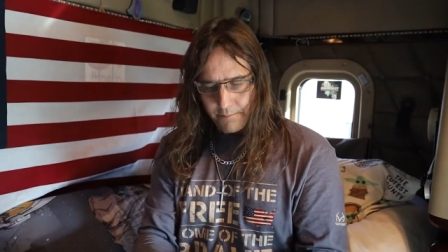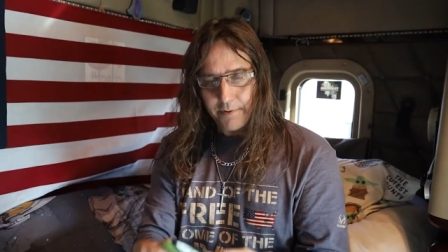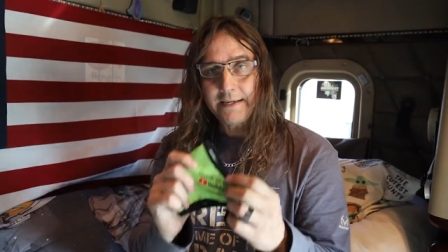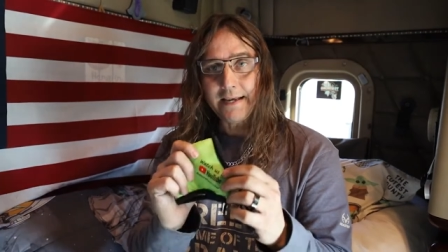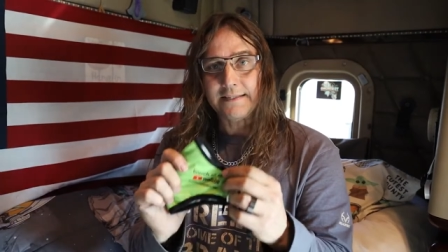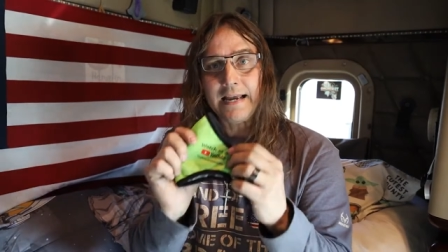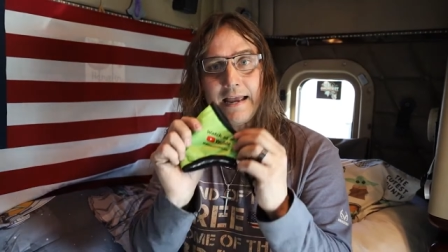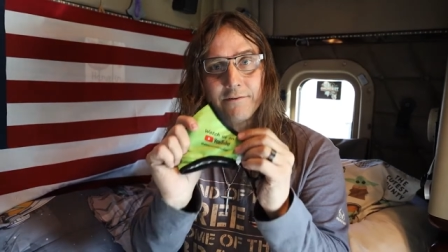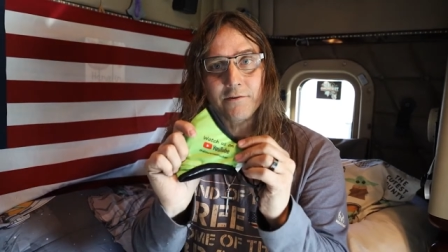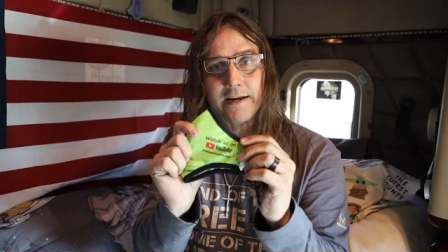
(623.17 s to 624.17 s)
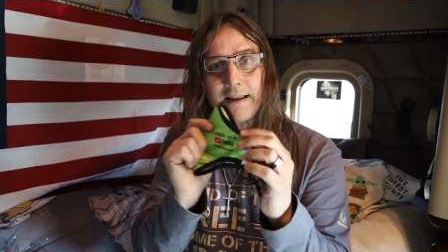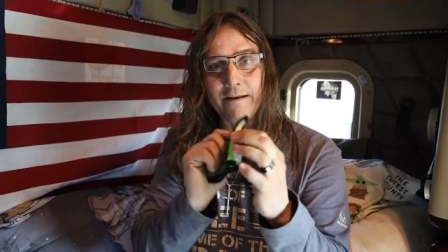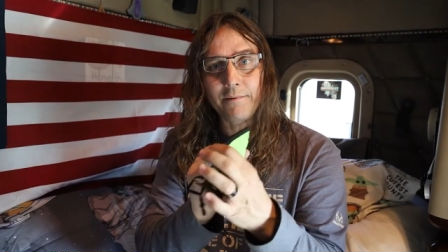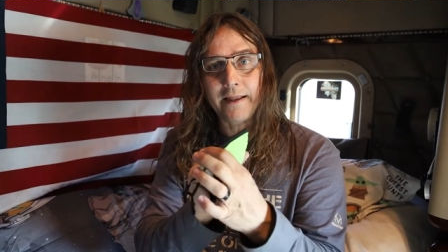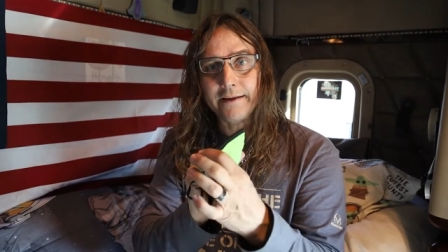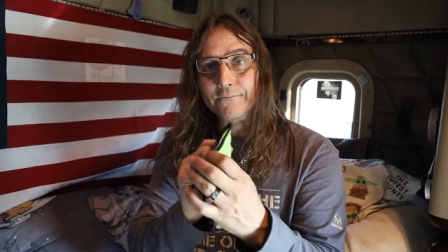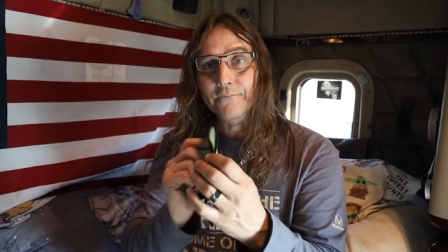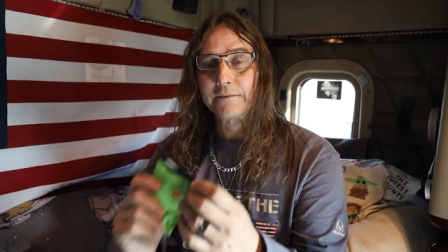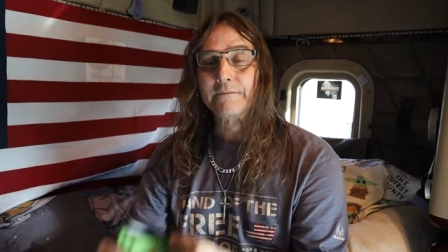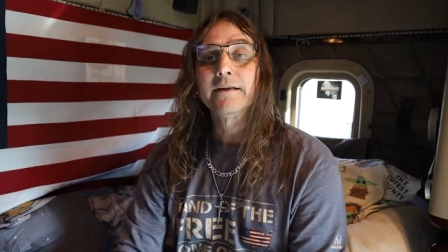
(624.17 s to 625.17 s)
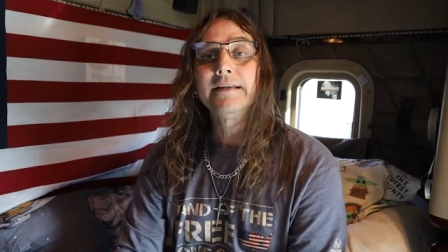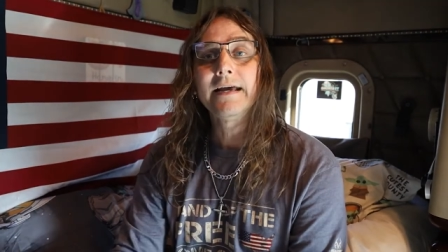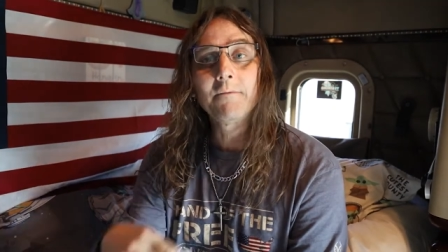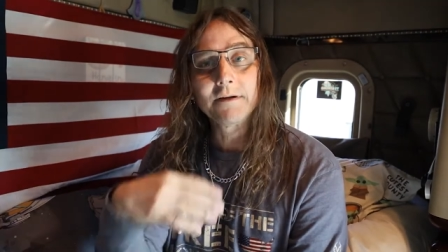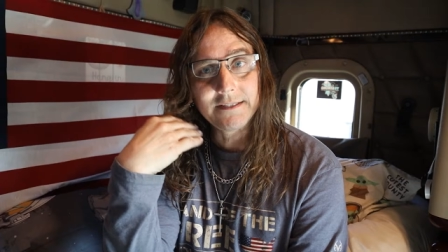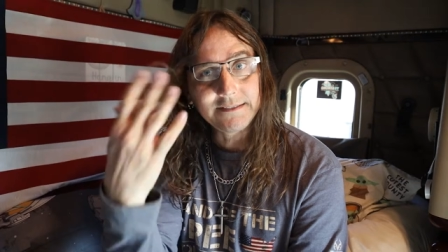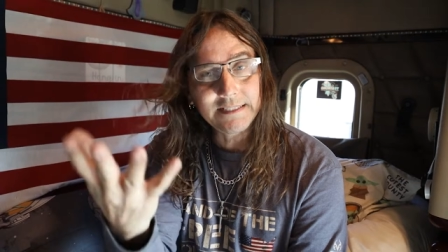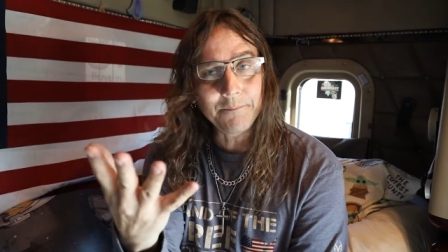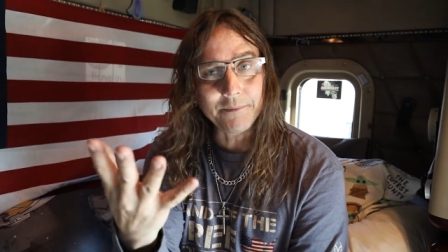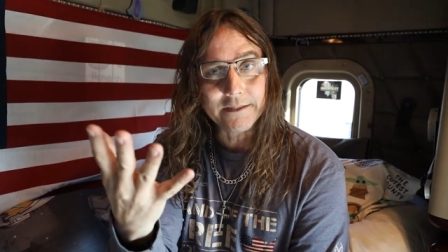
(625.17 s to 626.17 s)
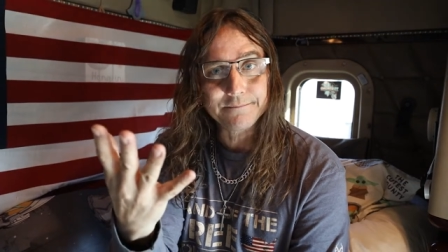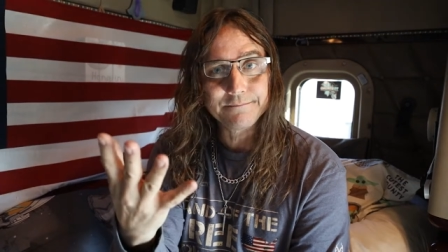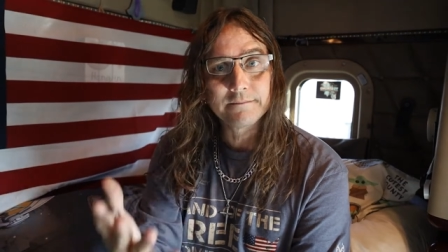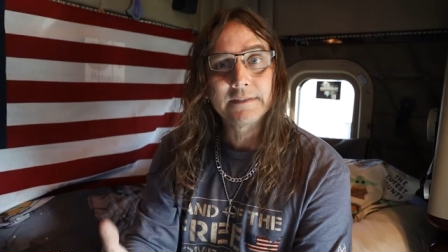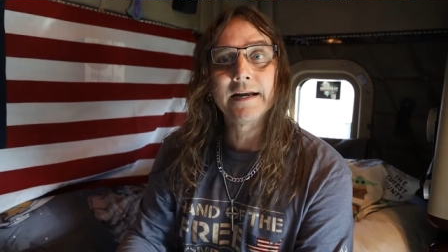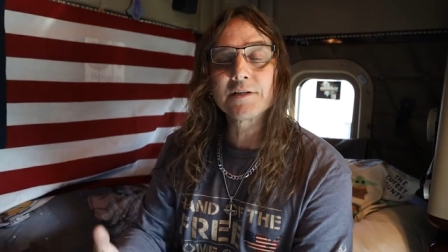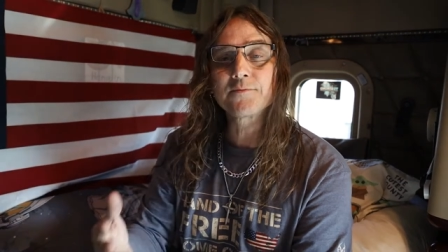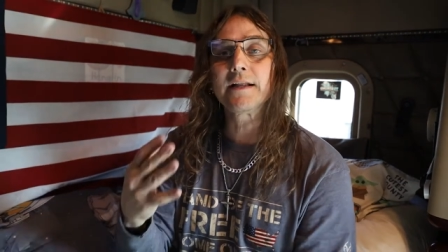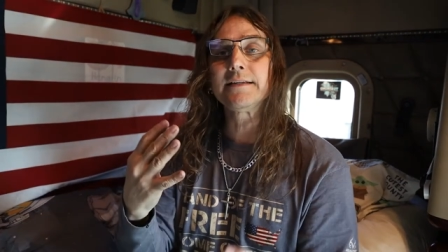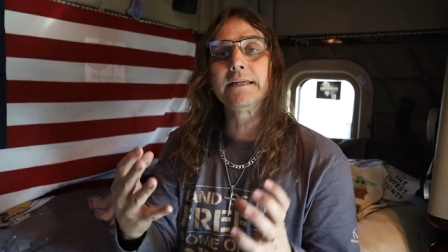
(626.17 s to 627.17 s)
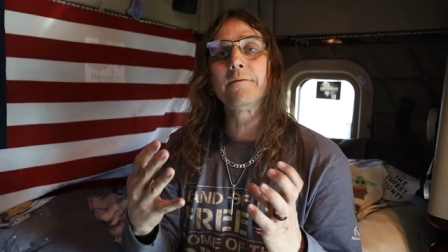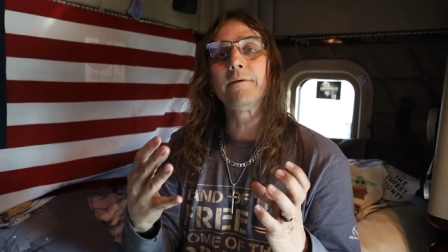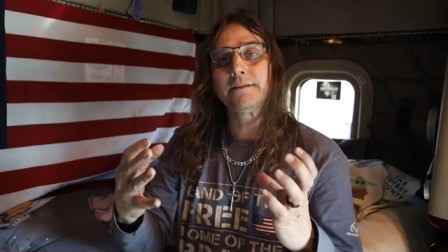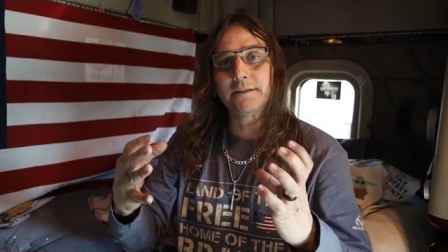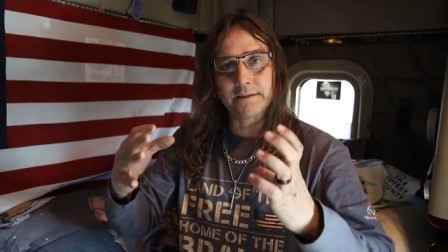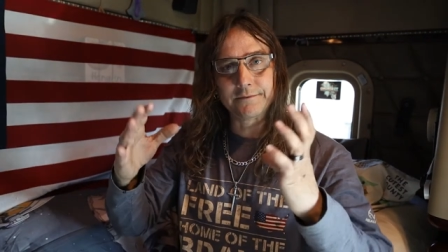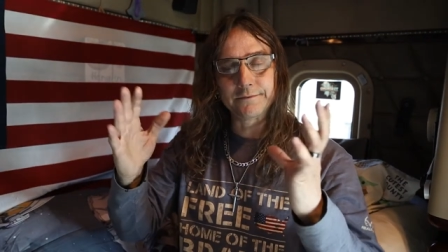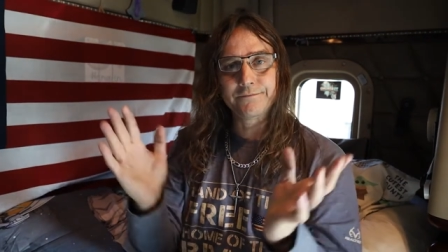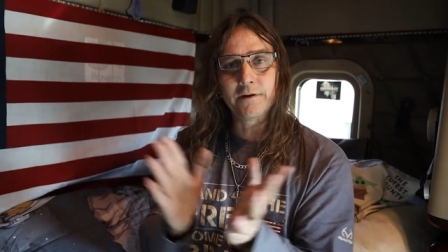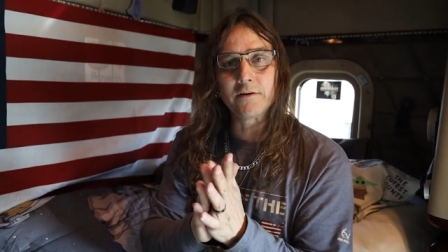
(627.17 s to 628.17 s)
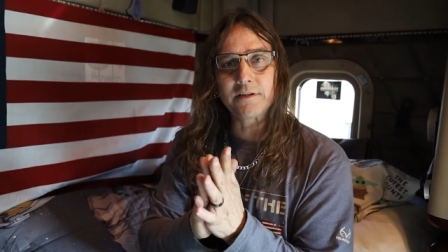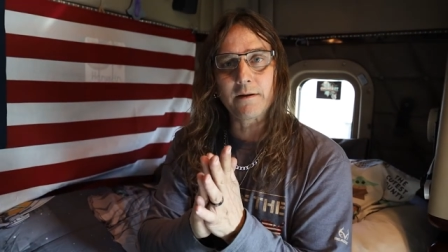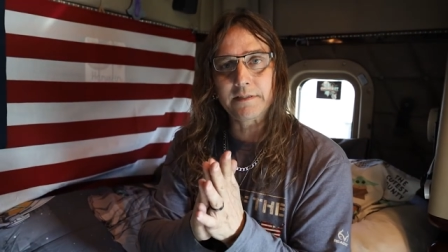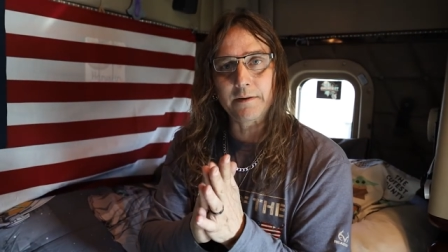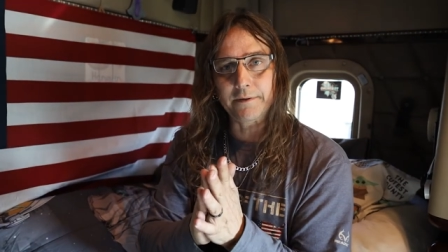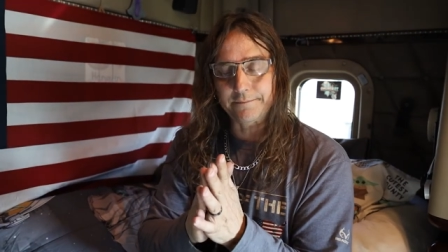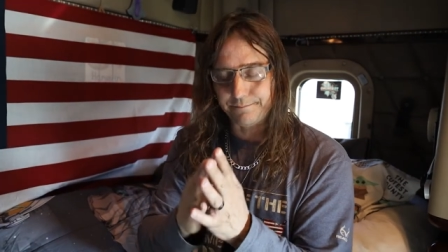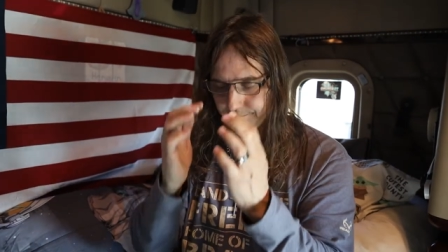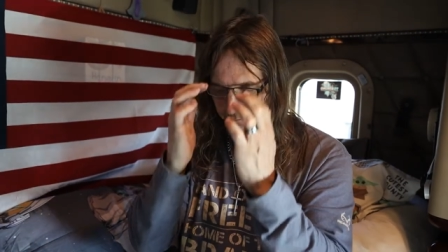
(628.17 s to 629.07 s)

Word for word: But yes, I have green, I have black. Now with the template, here's what I did with the Photoshop template.